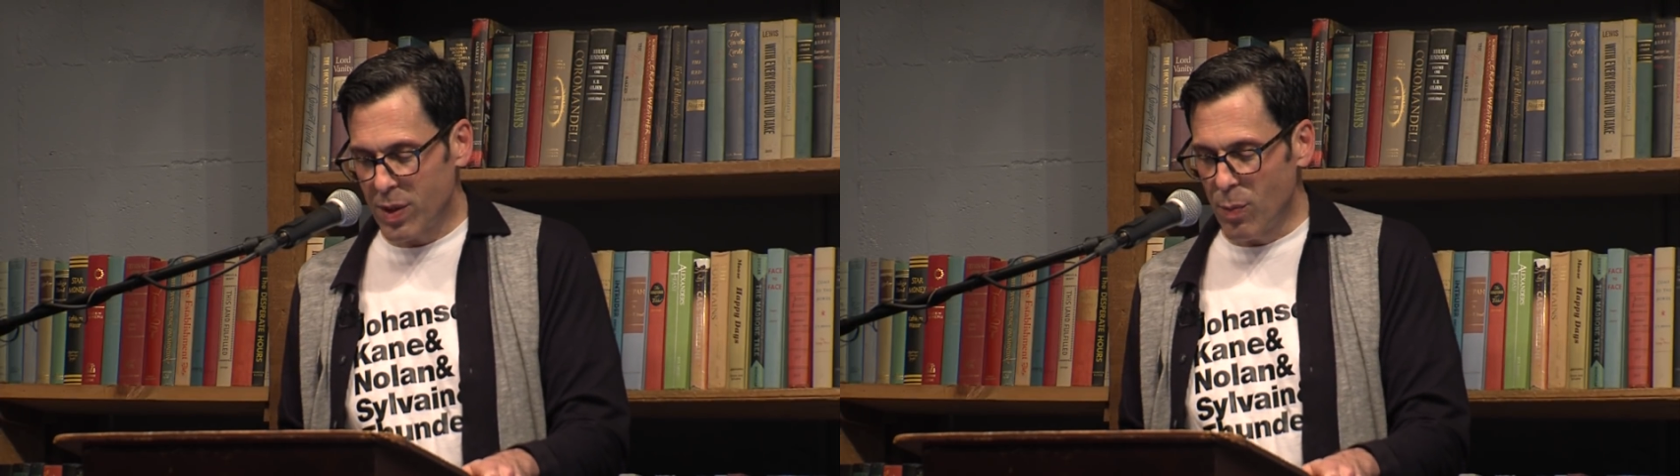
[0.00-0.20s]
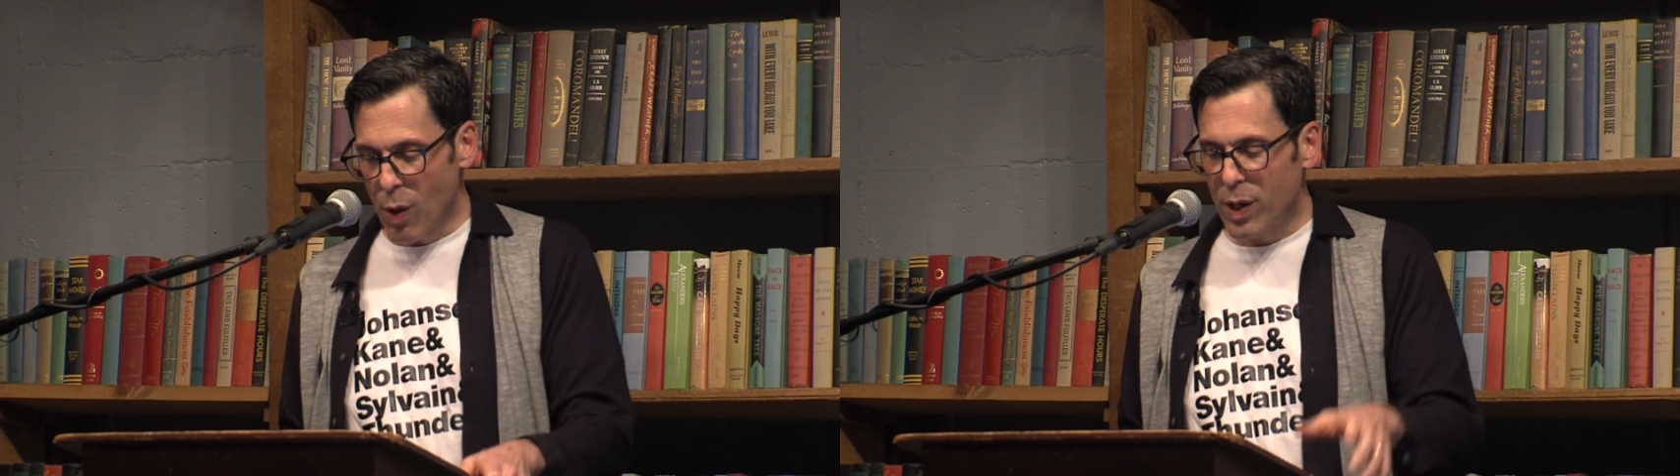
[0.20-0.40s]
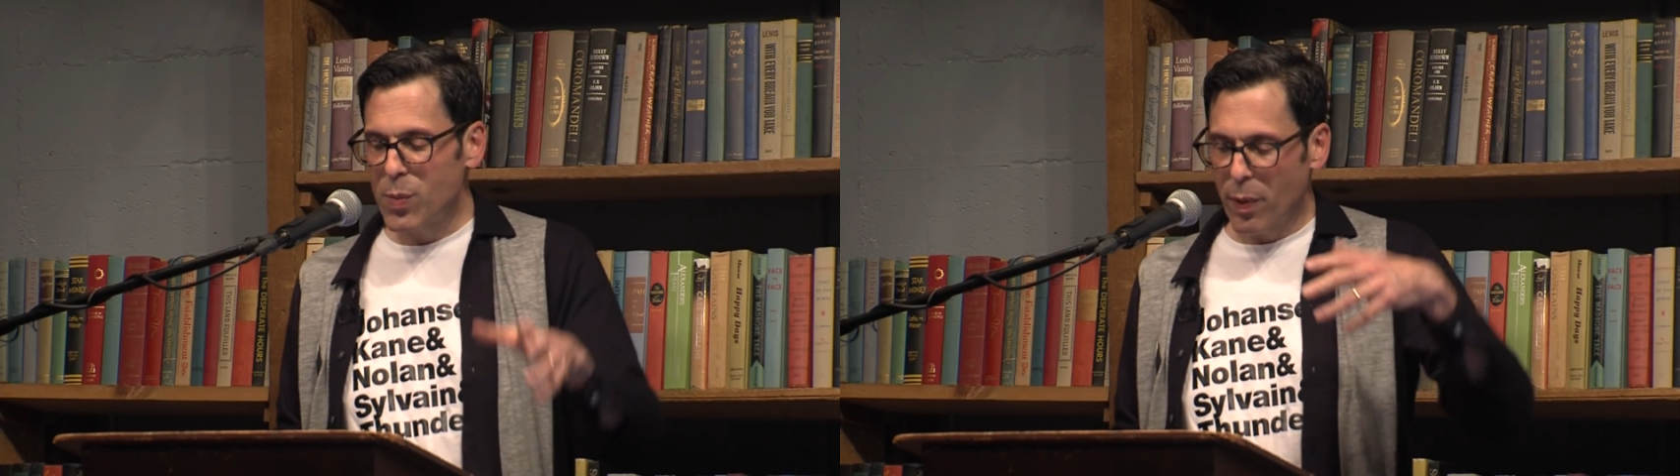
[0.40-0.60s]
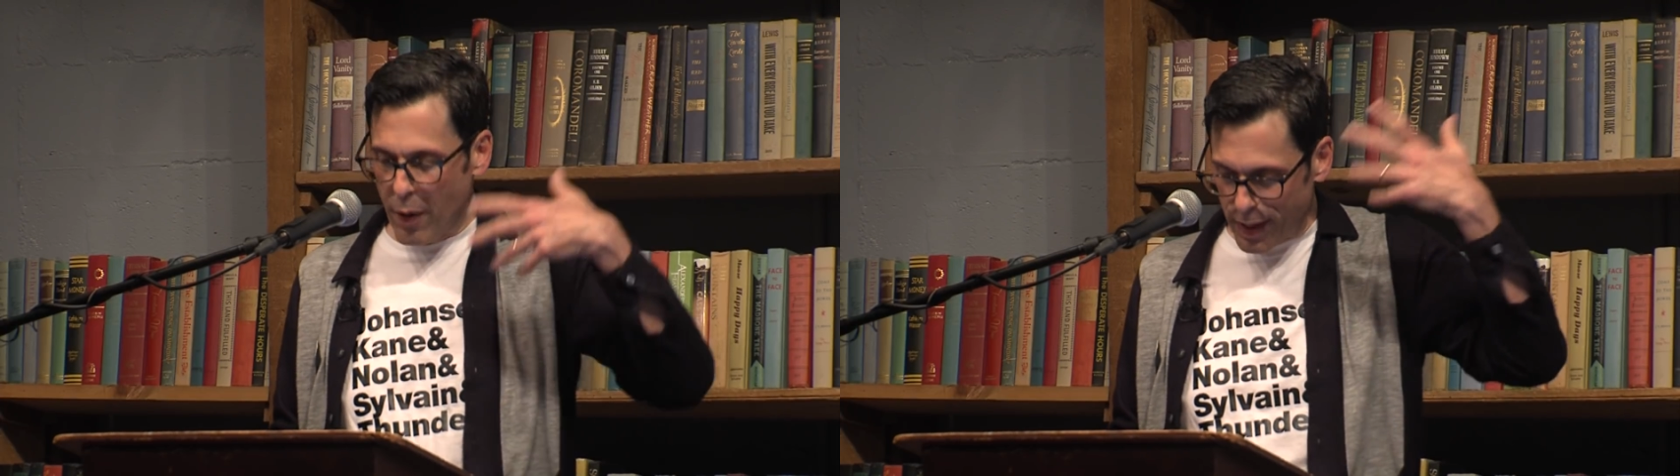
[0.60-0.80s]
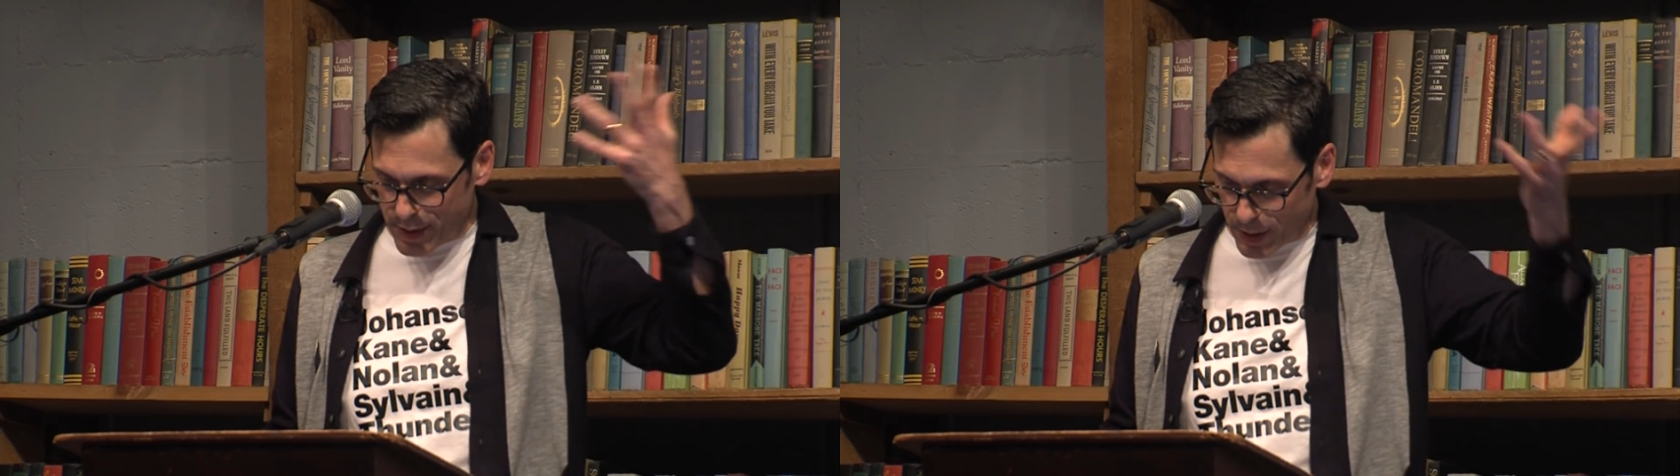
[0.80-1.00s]
was more
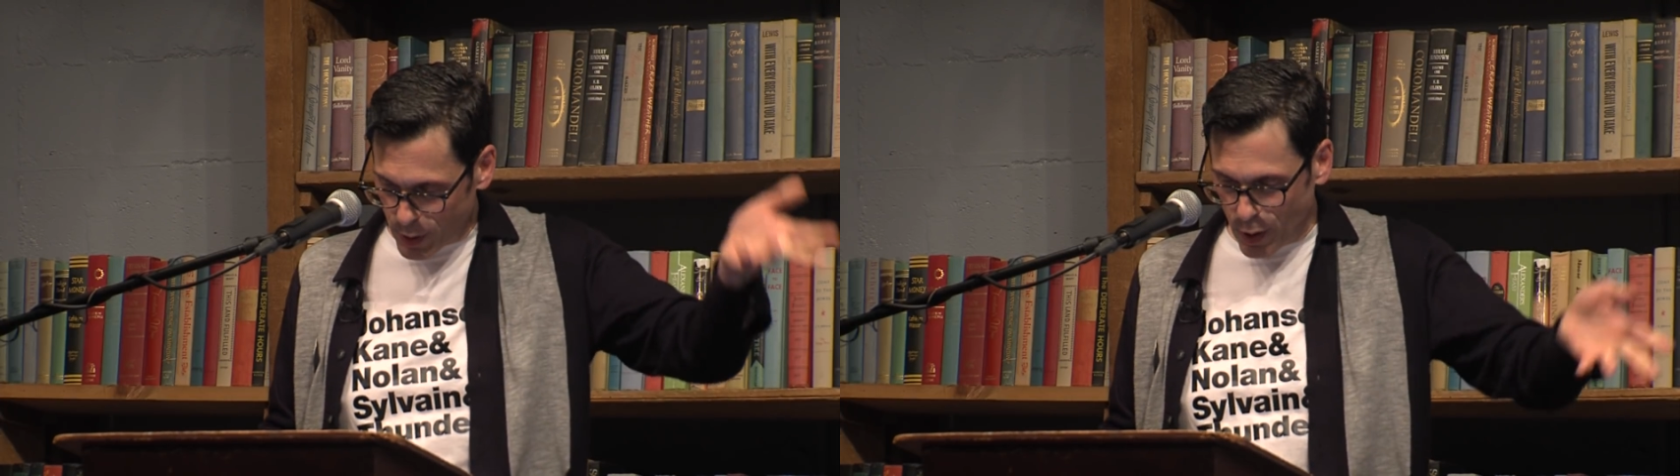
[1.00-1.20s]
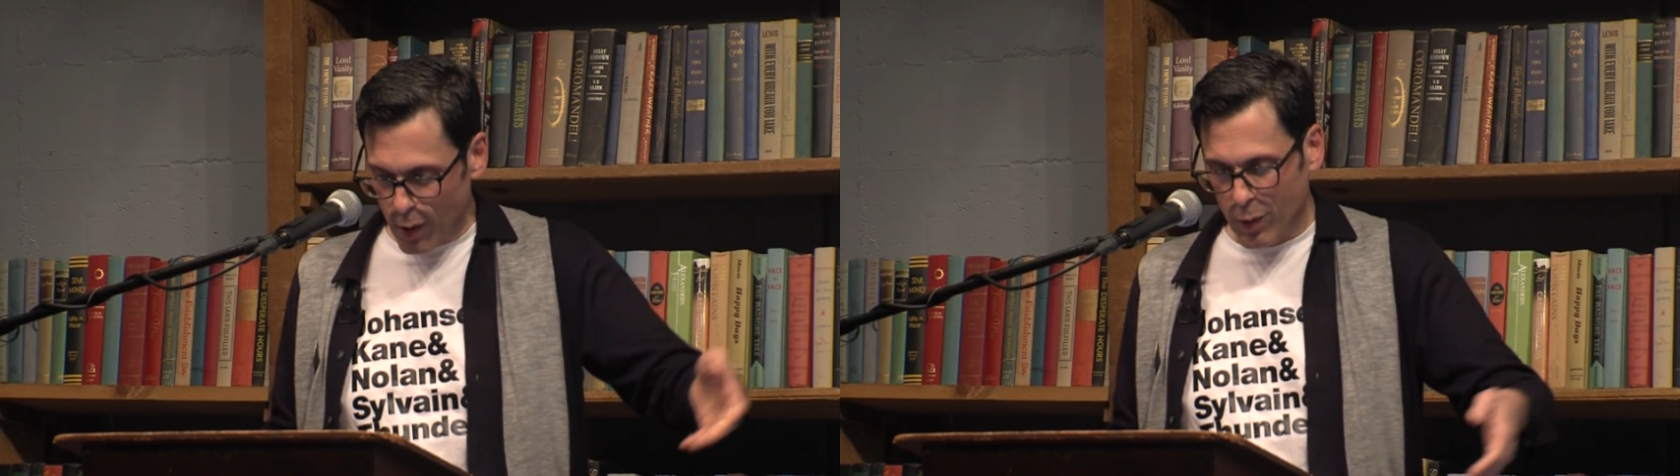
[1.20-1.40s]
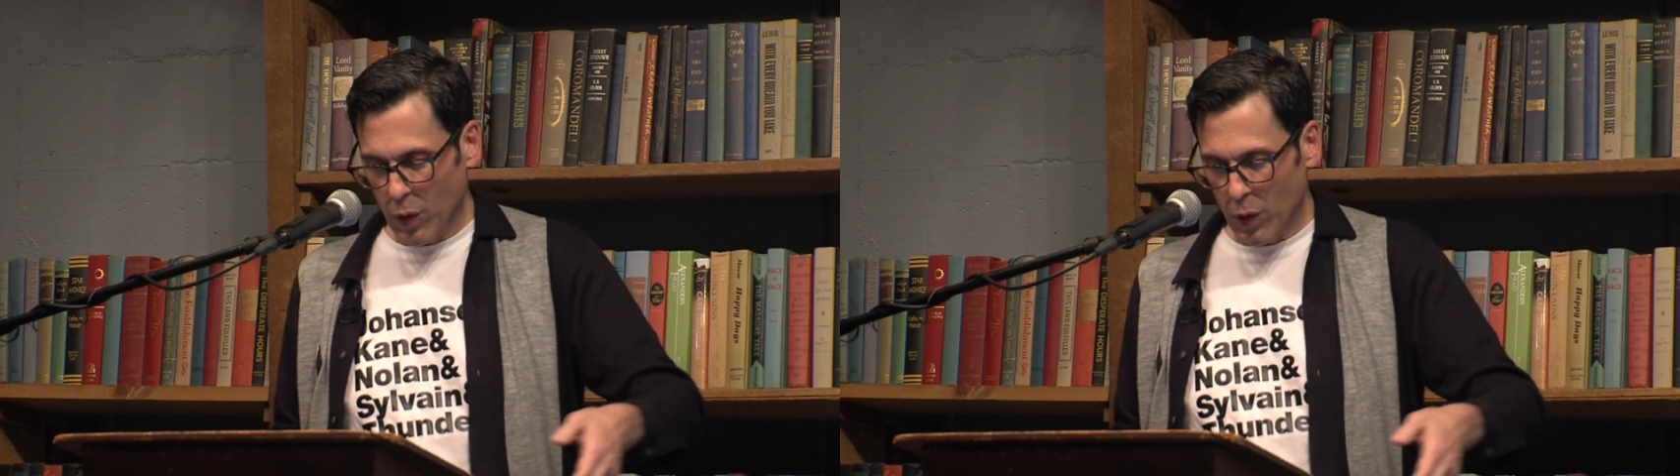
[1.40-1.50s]
experienced in girl